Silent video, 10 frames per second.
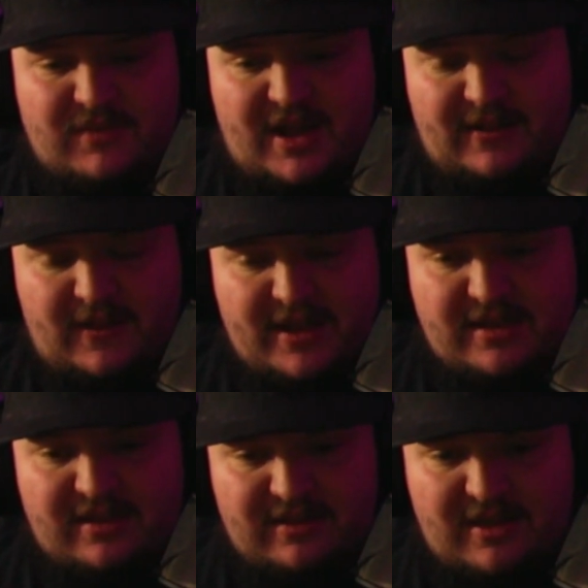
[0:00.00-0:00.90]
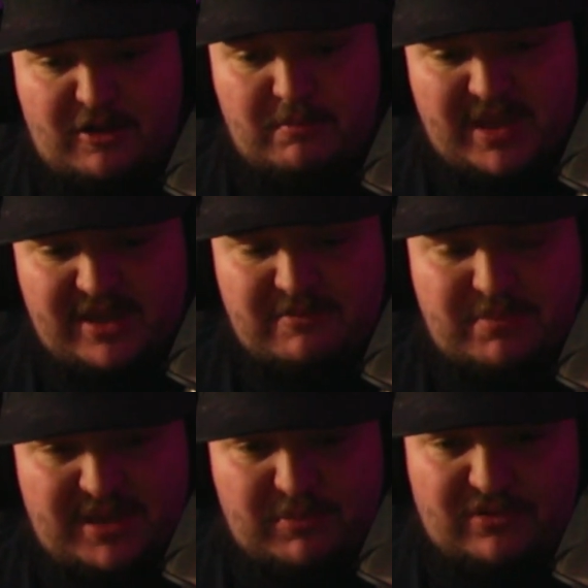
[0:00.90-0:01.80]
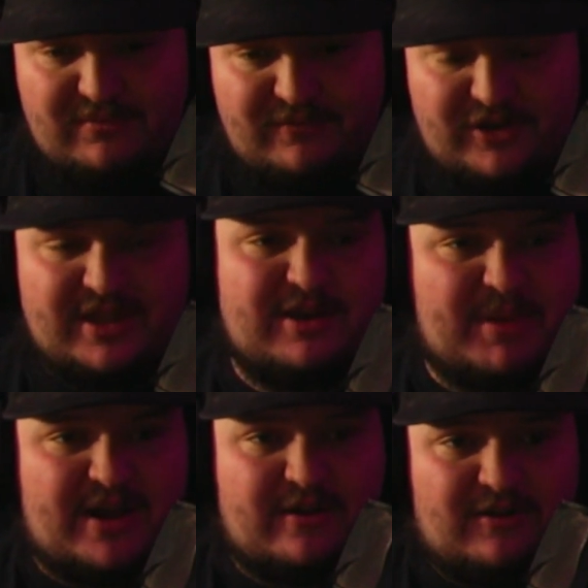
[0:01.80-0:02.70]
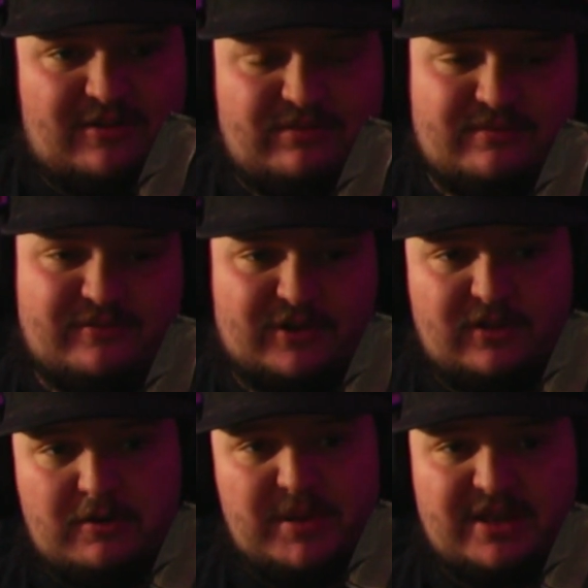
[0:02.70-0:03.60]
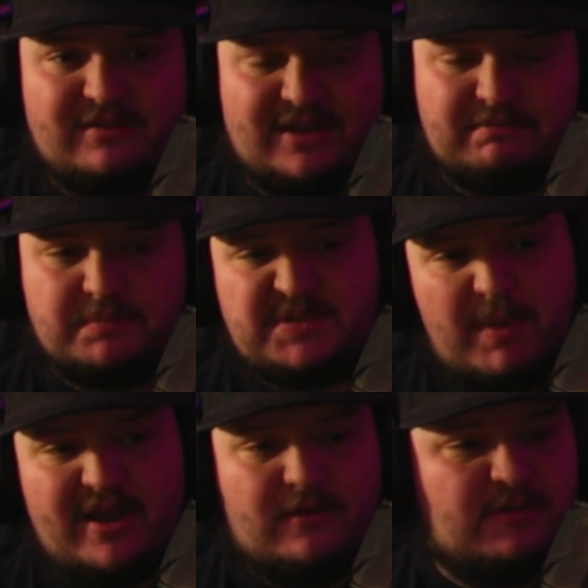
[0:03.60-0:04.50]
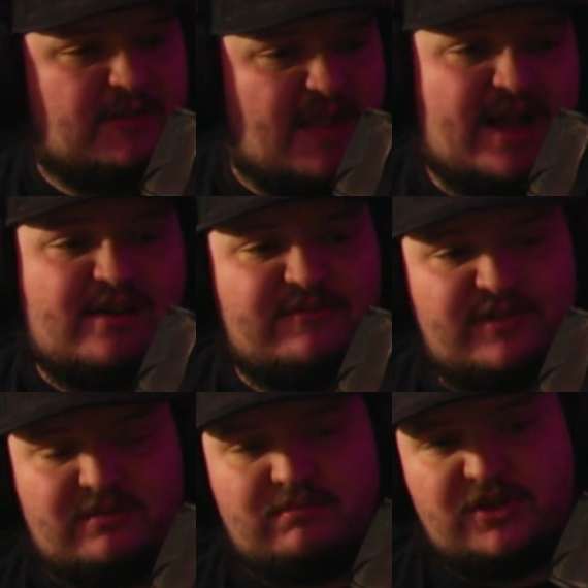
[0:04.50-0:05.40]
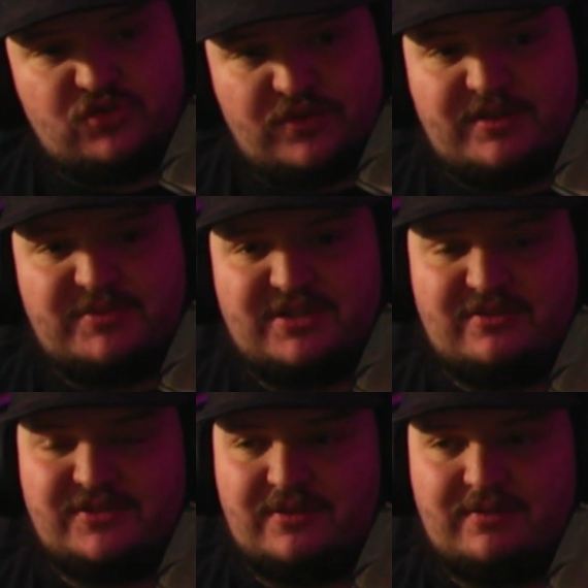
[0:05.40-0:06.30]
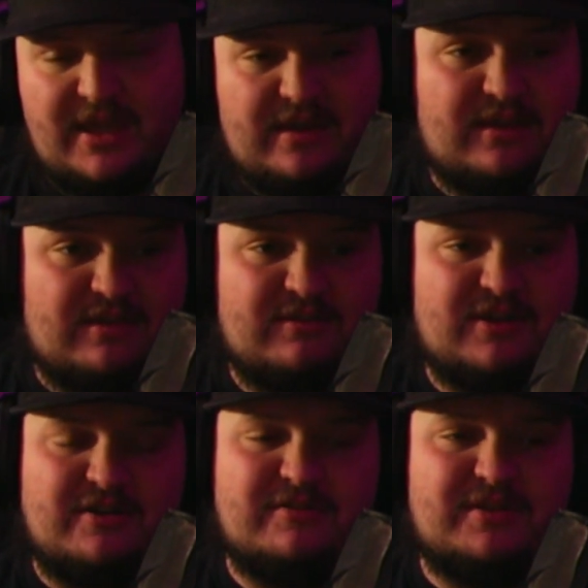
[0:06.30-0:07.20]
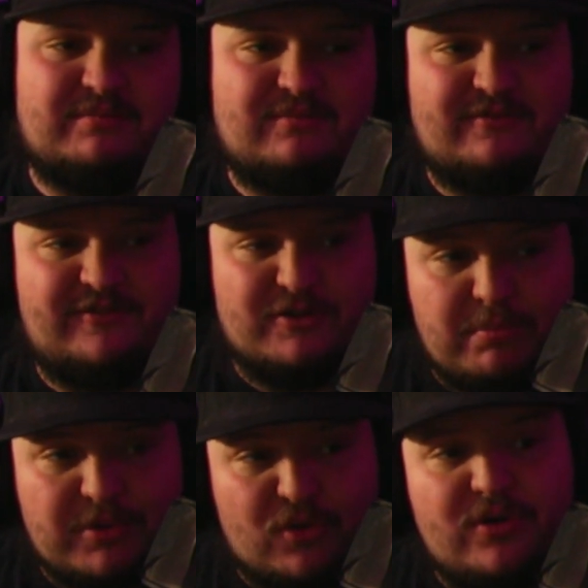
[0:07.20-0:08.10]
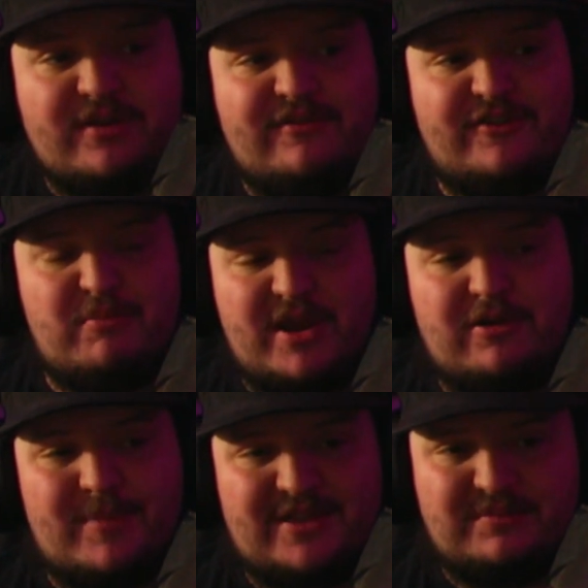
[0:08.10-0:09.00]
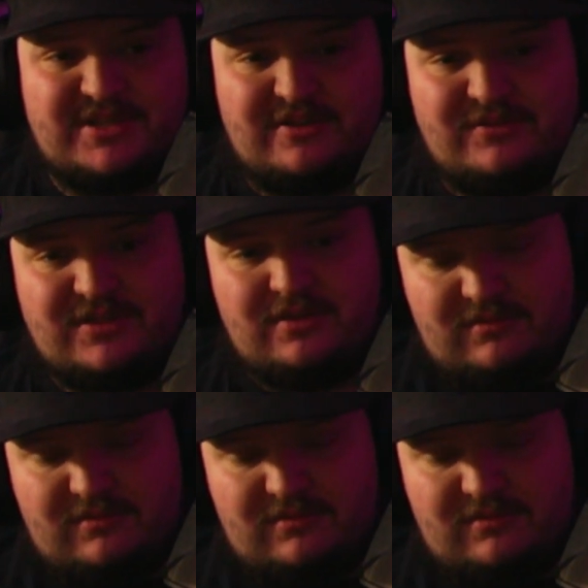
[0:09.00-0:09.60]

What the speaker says: I like making people forget about it all for a little bit and smile and laugh and enjoy themselves and think, you know, and feel good, feel better about themselves.